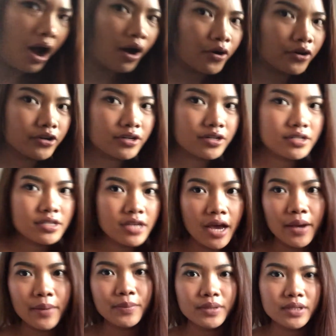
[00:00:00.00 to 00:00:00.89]
hours,
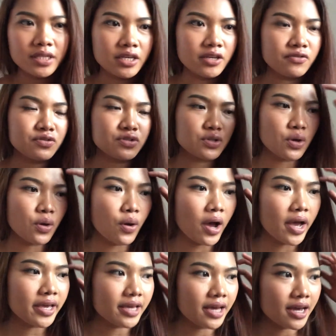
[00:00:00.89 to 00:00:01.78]
I believe. So
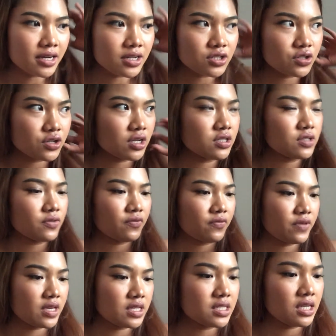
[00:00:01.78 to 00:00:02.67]
I kind of tried to
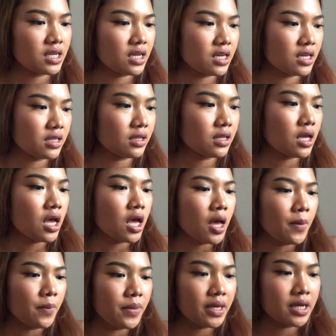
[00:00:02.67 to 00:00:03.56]
fixing it
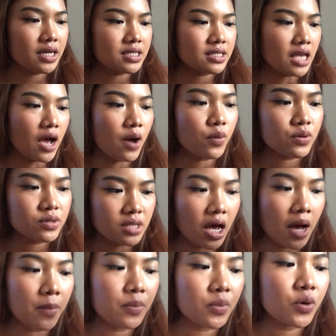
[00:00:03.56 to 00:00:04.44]
because I was
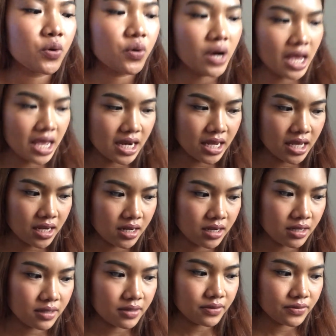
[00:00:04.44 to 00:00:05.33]
upgraded
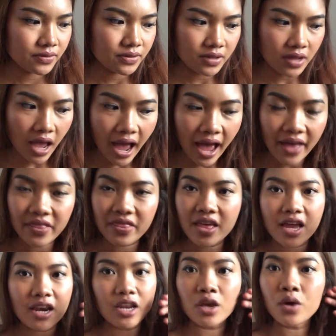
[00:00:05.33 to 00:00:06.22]
and
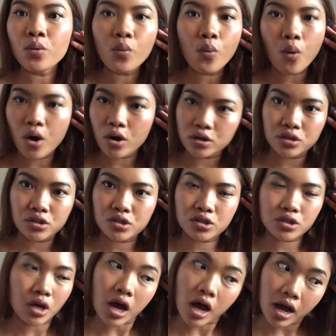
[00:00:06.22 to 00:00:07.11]
then it
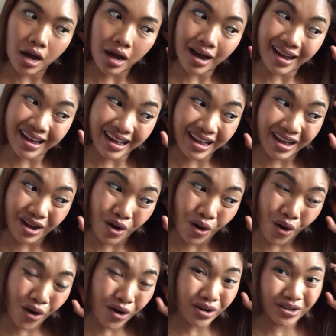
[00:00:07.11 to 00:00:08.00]
won't
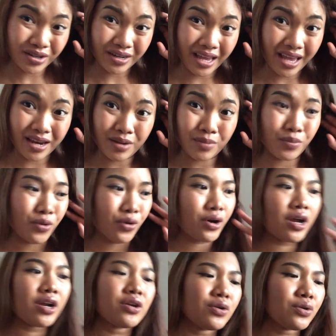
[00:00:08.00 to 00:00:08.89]
on
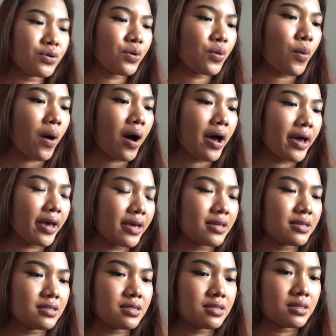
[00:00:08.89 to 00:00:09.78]
anymore. I don't know
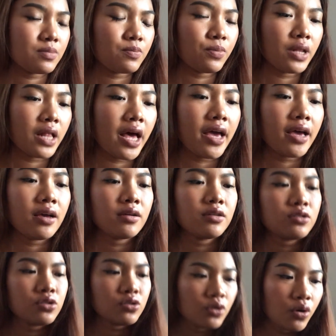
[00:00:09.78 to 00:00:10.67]
why, just blank.
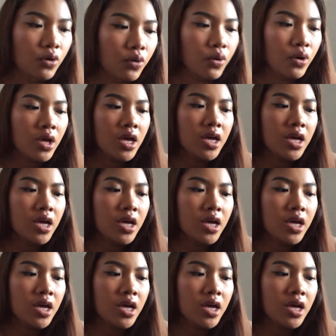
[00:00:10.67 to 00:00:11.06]
So